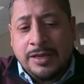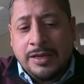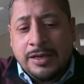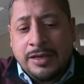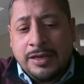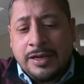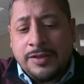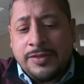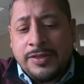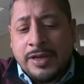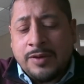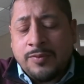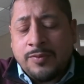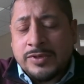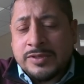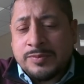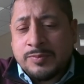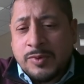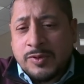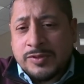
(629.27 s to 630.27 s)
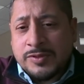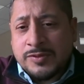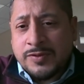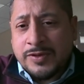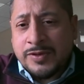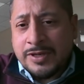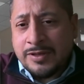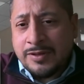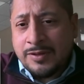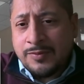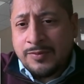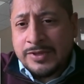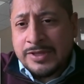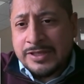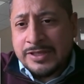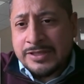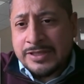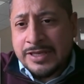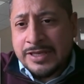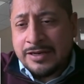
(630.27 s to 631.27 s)
And I think what's most critical with
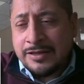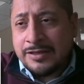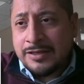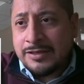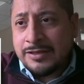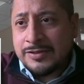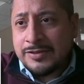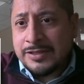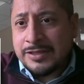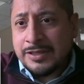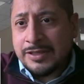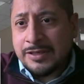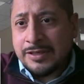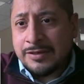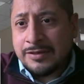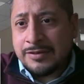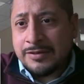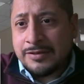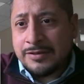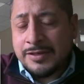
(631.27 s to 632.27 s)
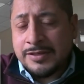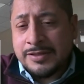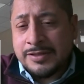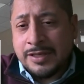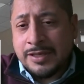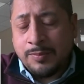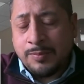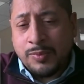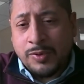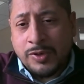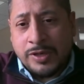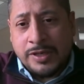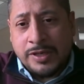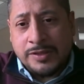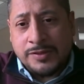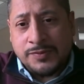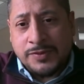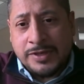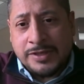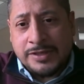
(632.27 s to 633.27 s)
this data that you see here is that
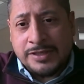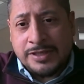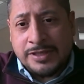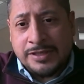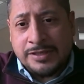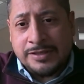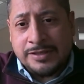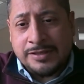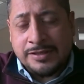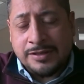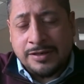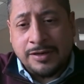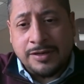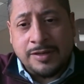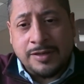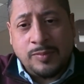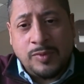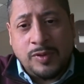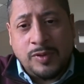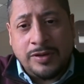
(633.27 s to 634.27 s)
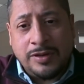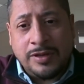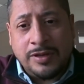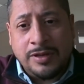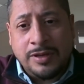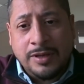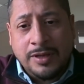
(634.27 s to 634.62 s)
Brookings residents in our community,